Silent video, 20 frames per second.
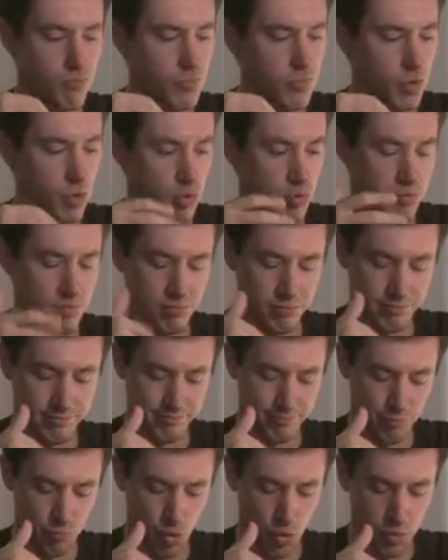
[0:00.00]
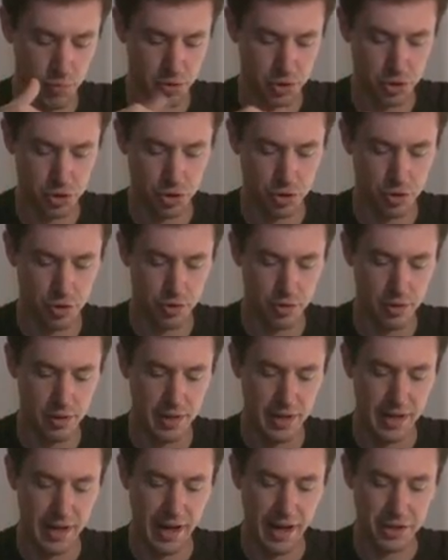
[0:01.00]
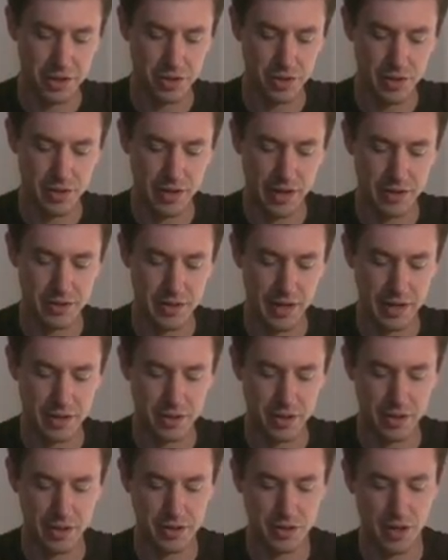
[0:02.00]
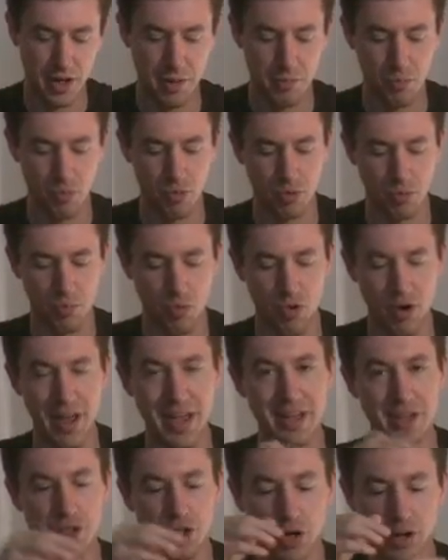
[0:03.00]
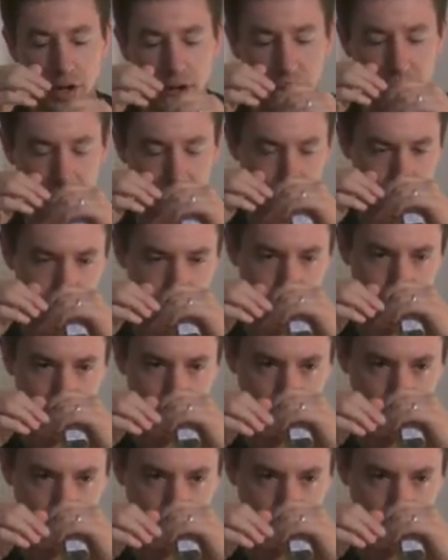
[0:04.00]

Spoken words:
more mature. Actually, it acts like it's got a little more age on it, actually,